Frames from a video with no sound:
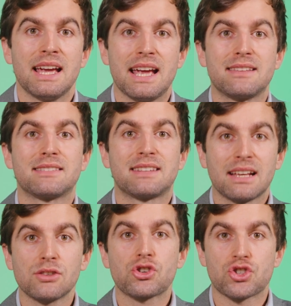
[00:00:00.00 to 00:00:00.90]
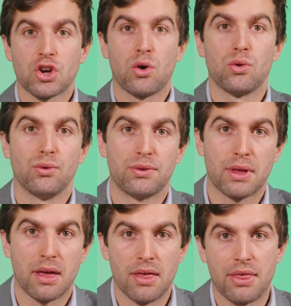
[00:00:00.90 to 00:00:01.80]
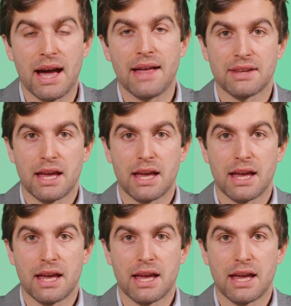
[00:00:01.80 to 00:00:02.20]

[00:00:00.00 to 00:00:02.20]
it still showed that